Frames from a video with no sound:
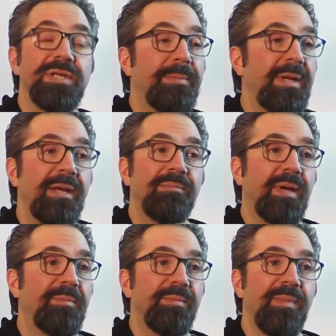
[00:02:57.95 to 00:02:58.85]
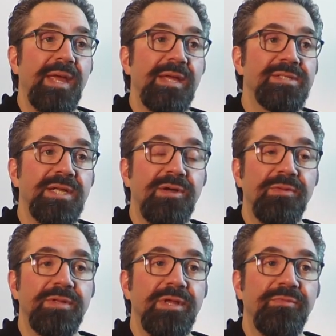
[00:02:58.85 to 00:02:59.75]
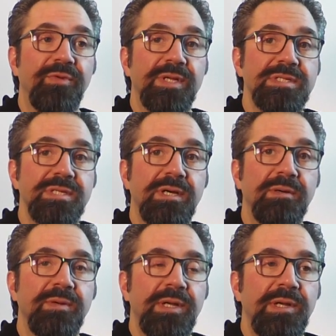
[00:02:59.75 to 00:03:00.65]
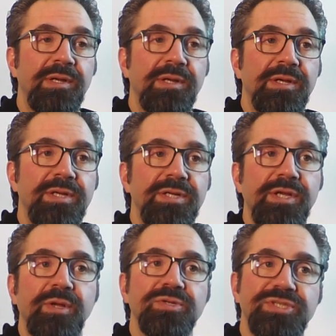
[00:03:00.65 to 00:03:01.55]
I mean, I'm amazed at all the different, you know,